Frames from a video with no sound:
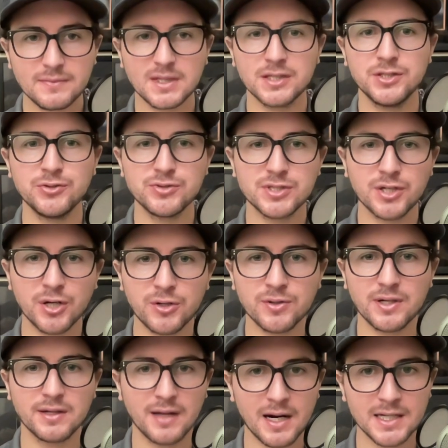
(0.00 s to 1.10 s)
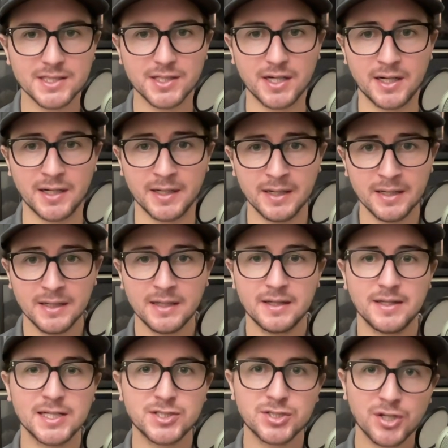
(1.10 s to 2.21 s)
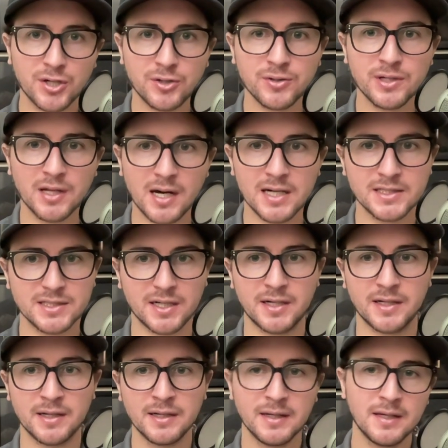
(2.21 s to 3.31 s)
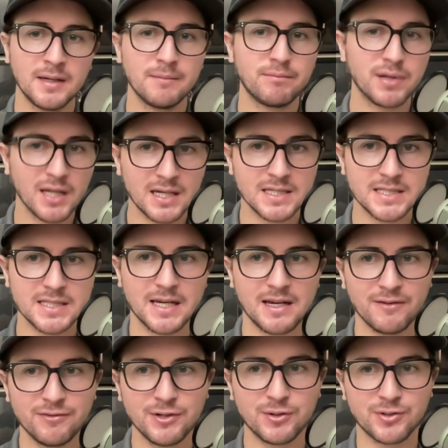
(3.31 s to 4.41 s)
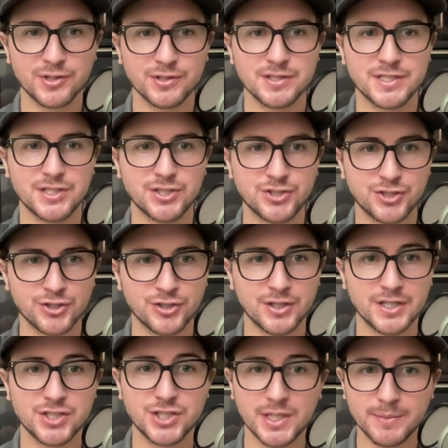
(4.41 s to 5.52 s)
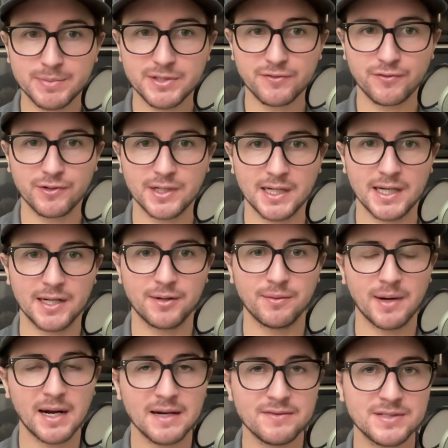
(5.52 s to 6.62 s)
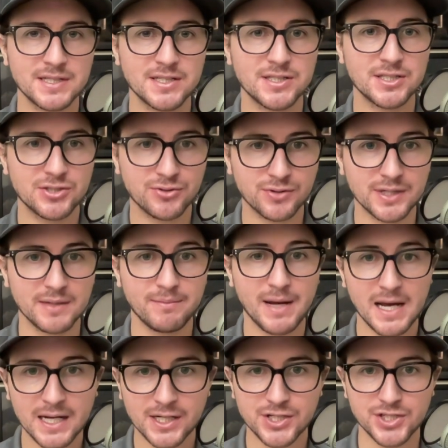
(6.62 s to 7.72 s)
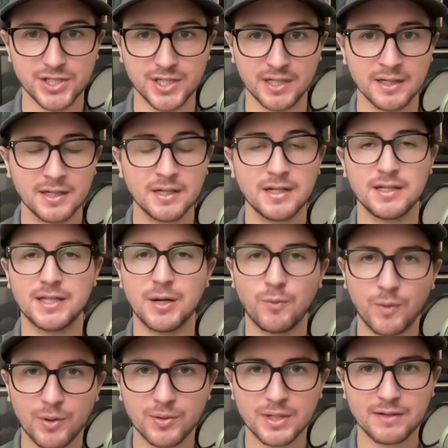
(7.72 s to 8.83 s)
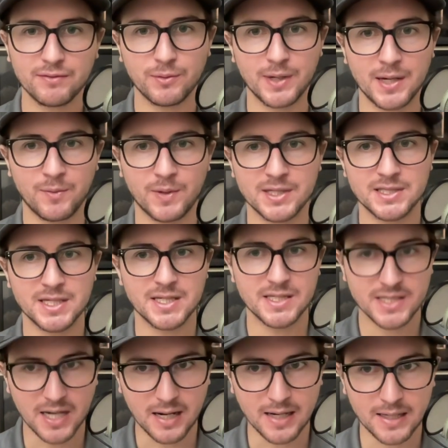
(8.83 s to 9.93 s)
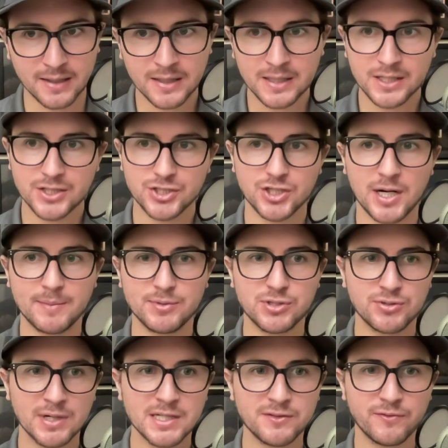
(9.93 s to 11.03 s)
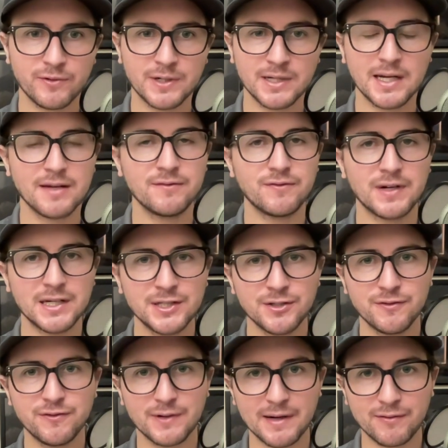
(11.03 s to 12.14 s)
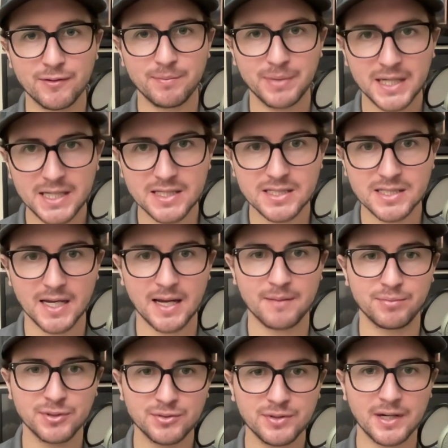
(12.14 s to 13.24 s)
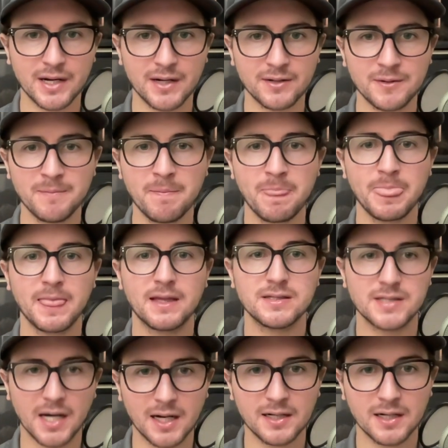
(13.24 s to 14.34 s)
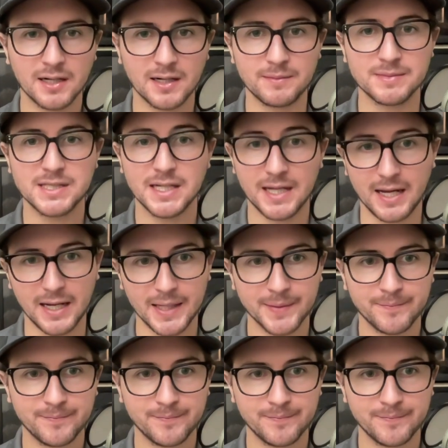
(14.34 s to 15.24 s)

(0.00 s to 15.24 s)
Use code LOCKEDON. That's code LOCKEDON. Plus, every order is insured, ships free, and arrives in discreet packaging that won't give away what's inside. Shop stress-free and find your forever peace at BlueNile.com today.